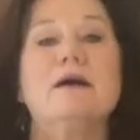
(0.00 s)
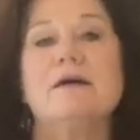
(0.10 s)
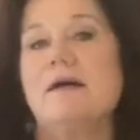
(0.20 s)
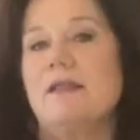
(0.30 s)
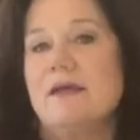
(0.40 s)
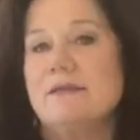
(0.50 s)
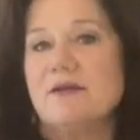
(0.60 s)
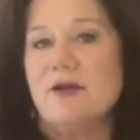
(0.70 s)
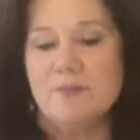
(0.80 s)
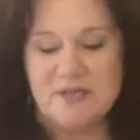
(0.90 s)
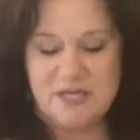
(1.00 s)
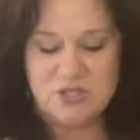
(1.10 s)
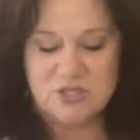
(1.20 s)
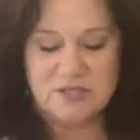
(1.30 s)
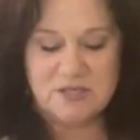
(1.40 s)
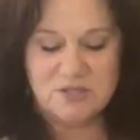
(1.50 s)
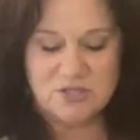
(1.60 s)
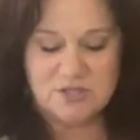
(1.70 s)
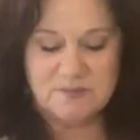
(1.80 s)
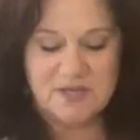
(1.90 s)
I like the combination. I just am